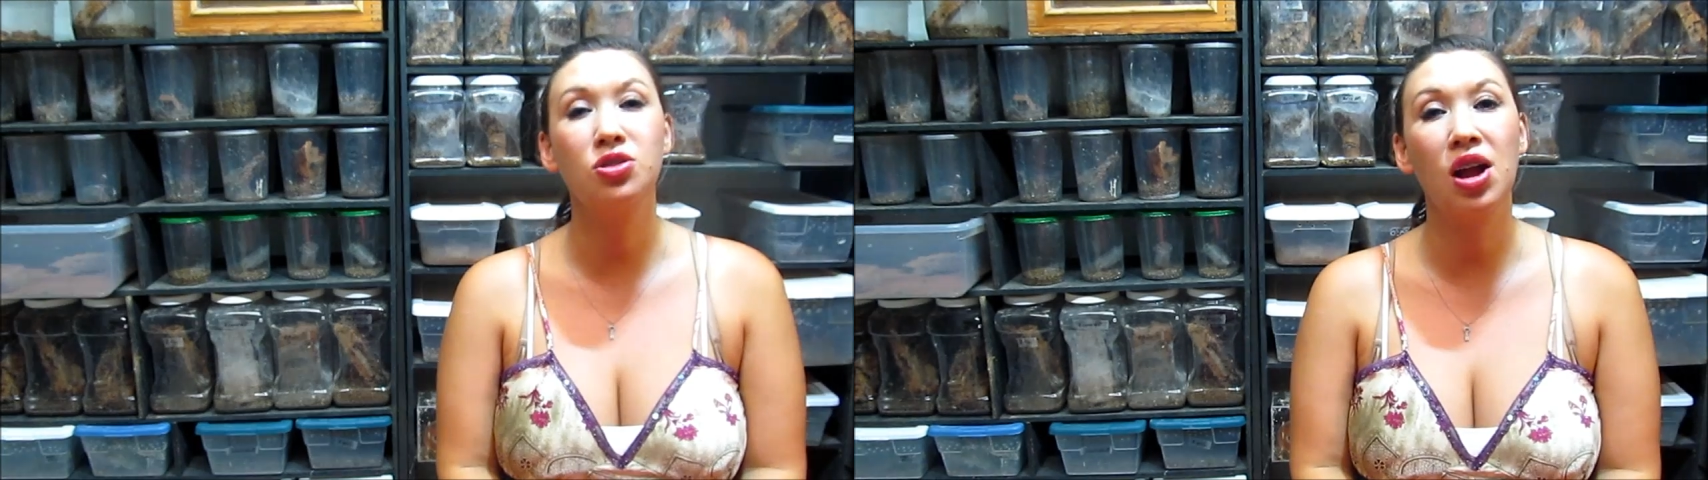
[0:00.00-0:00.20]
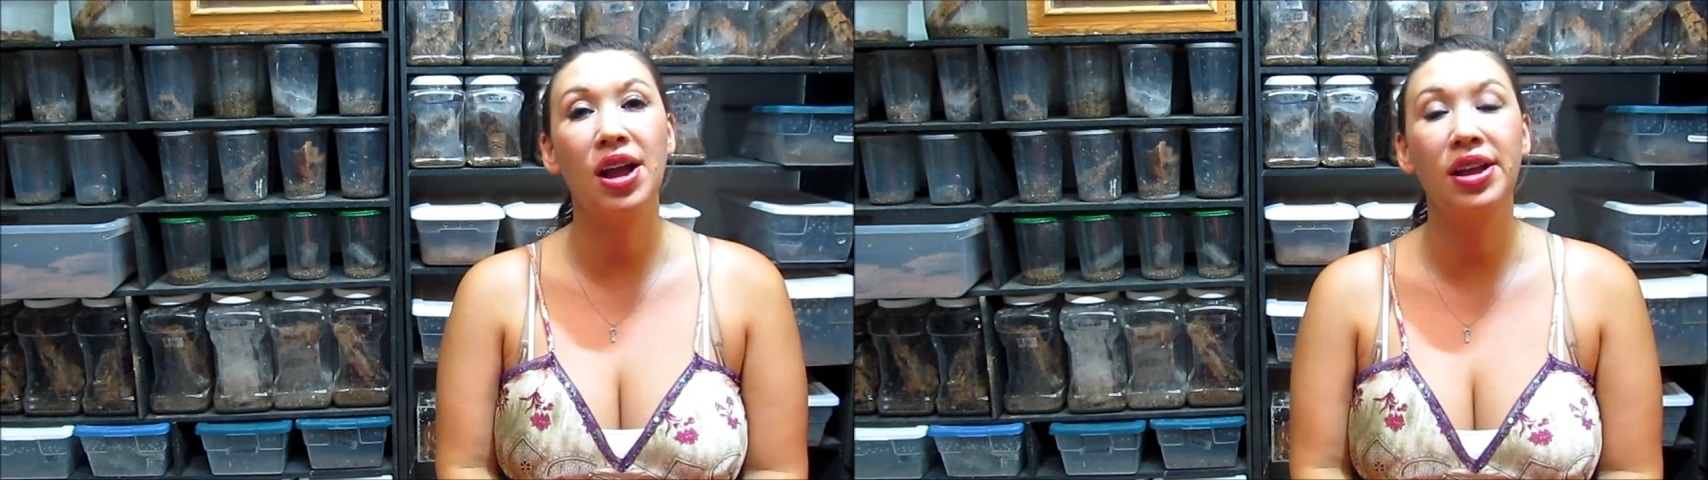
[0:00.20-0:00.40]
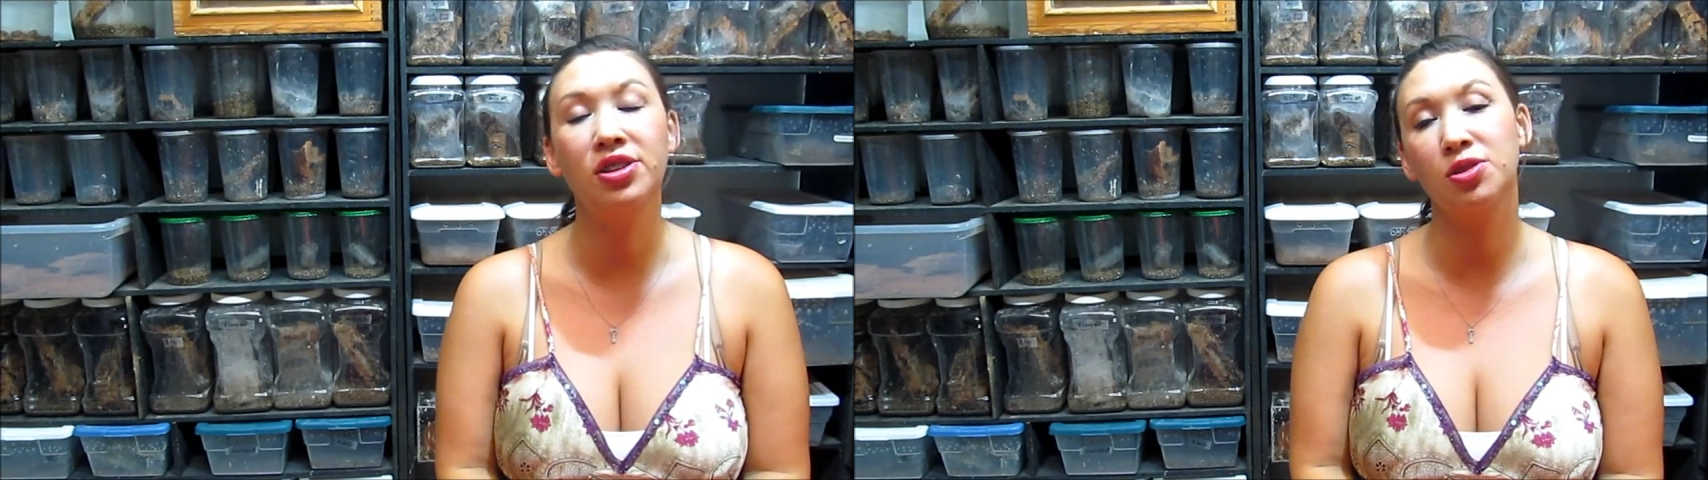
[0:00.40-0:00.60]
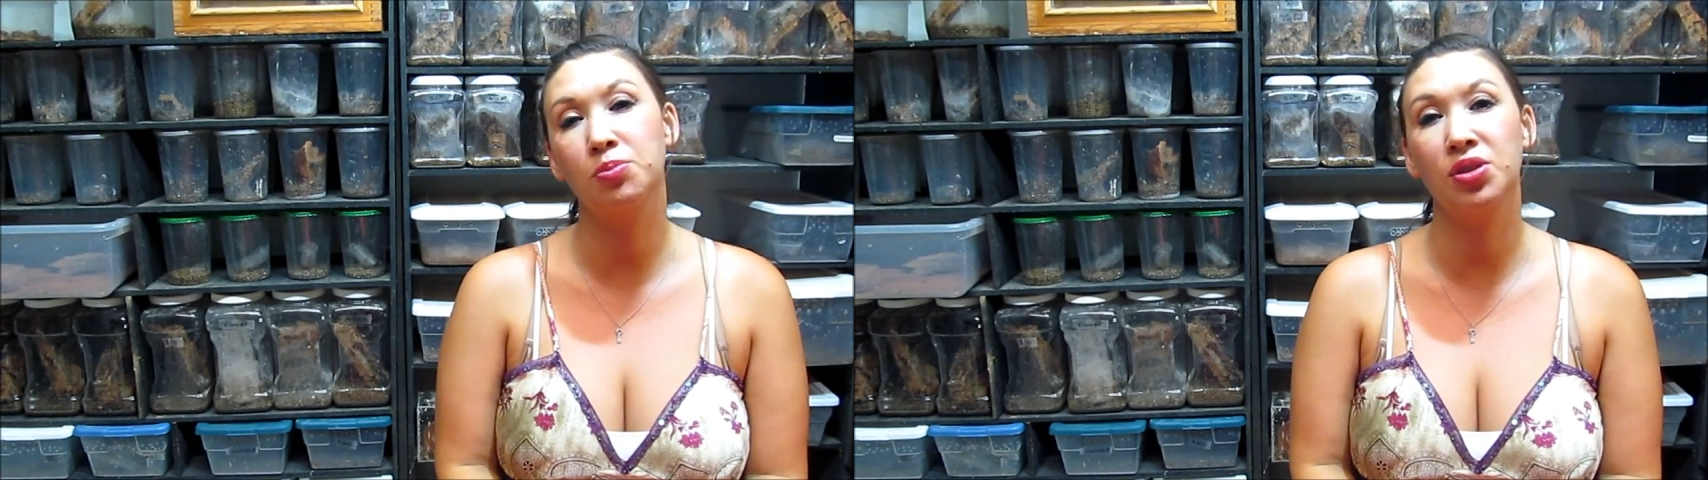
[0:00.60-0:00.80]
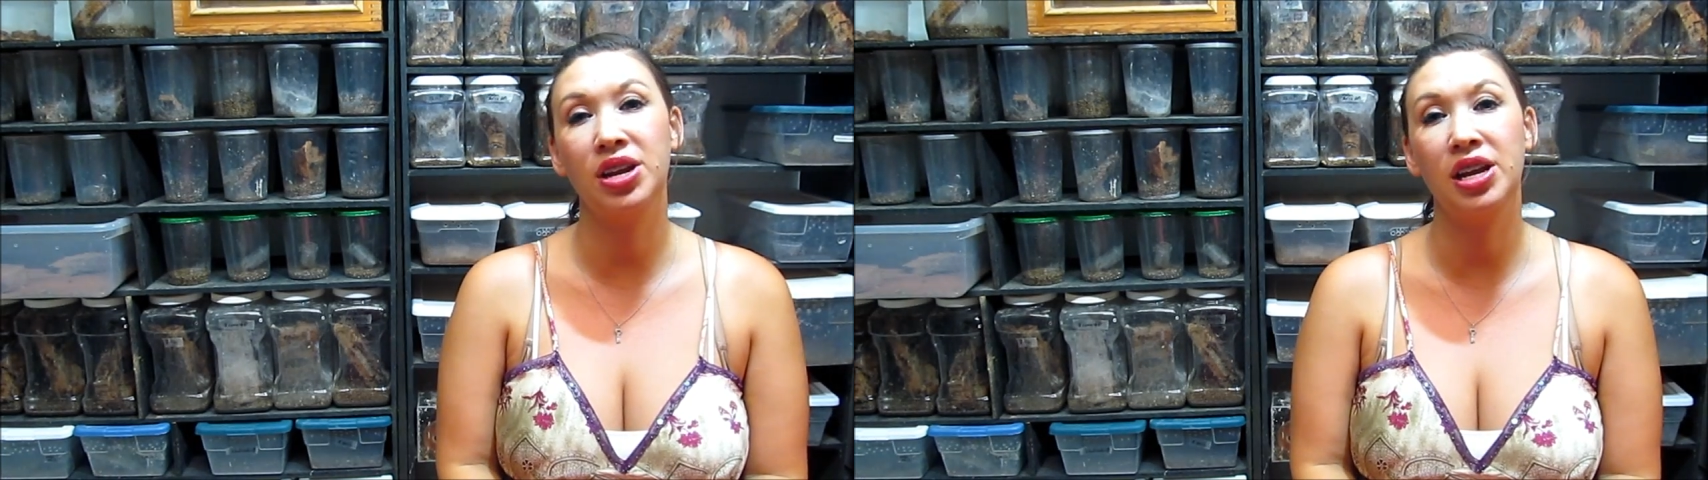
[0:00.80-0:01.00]
trying to
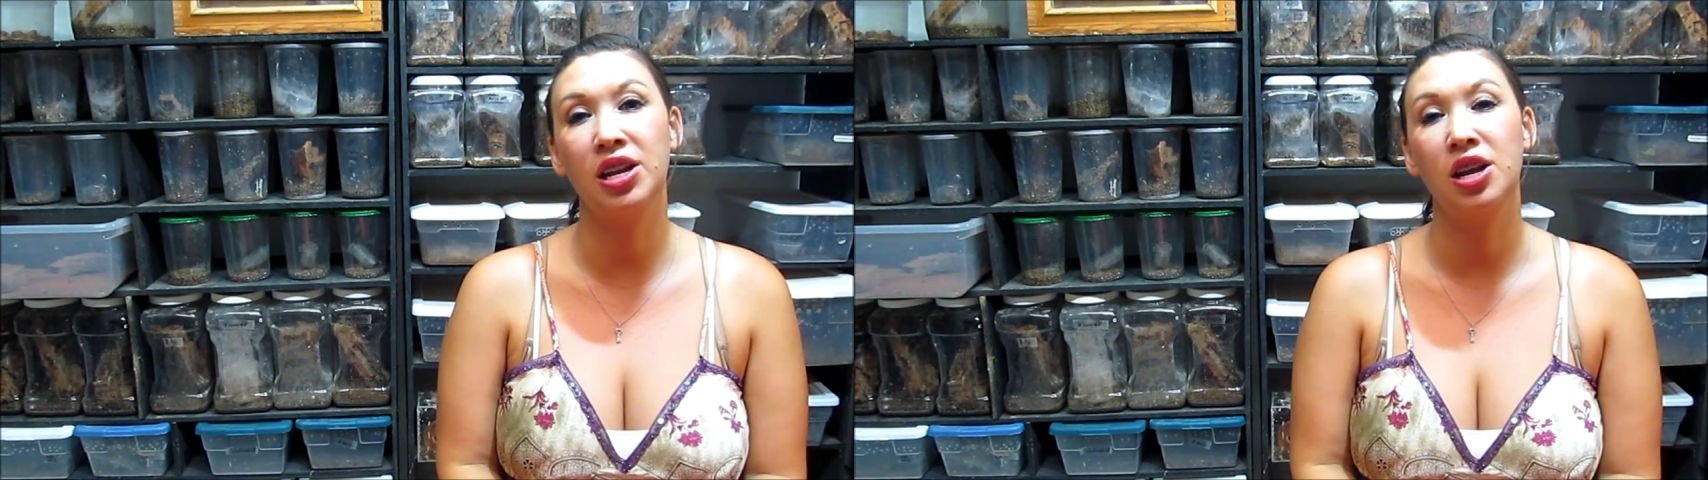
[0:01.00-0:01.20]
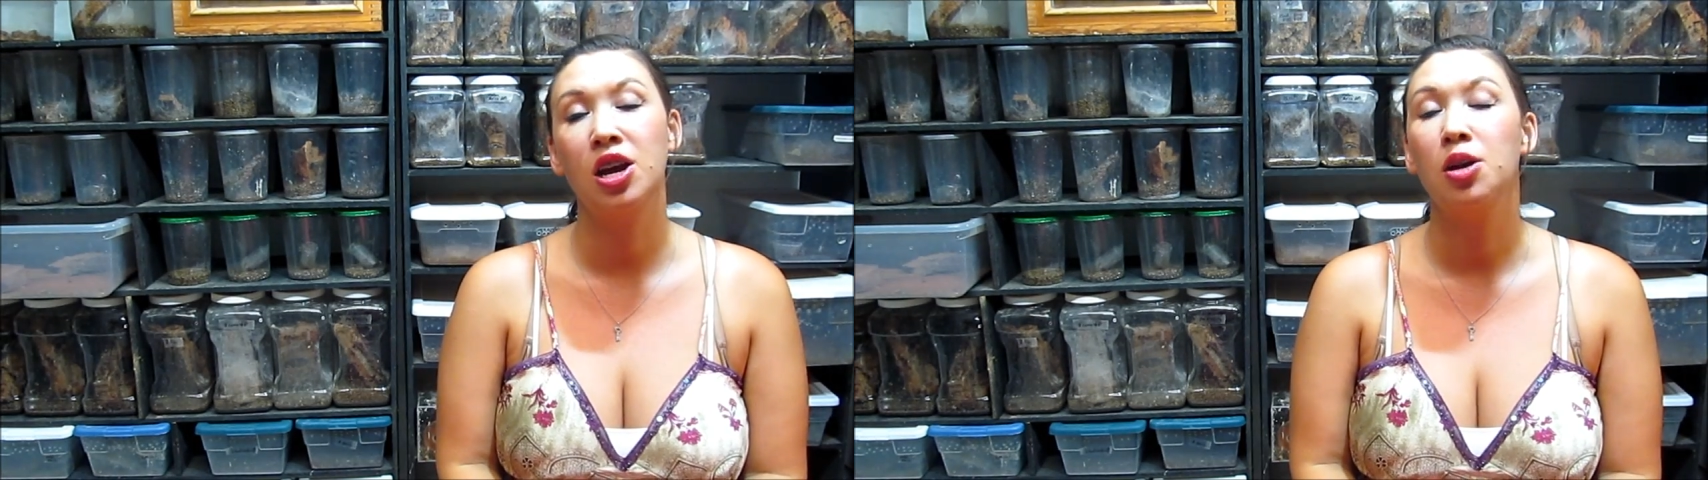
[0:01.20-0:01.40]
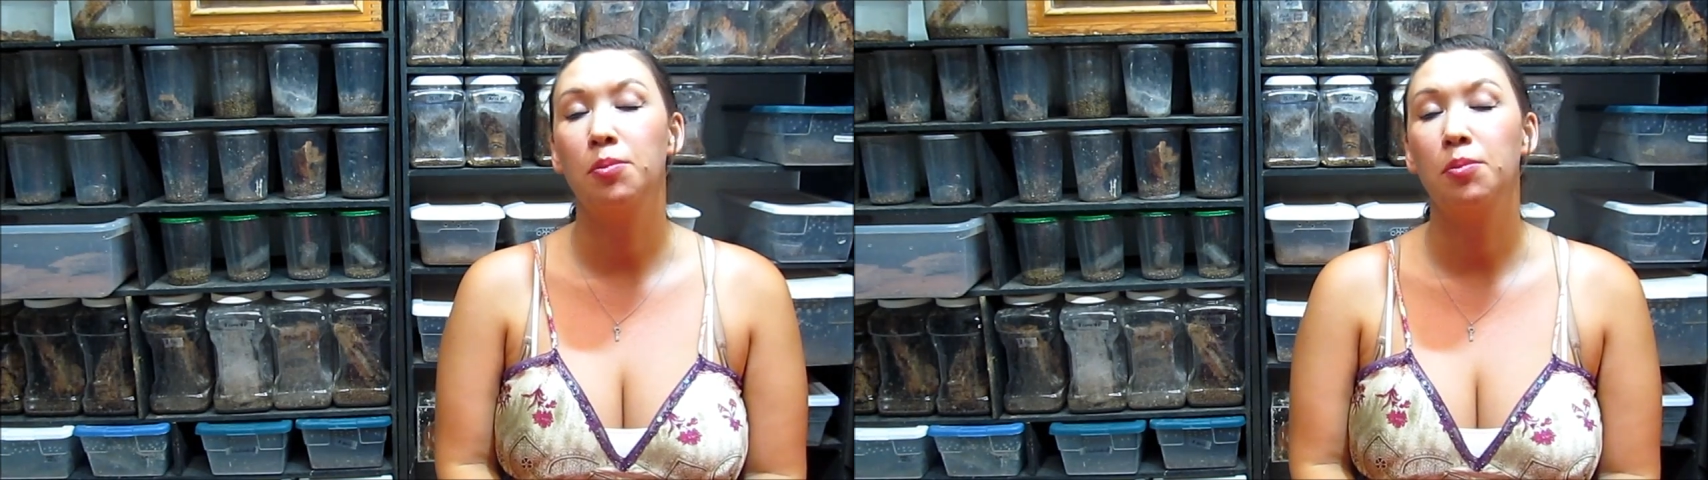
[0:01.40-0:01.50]
breed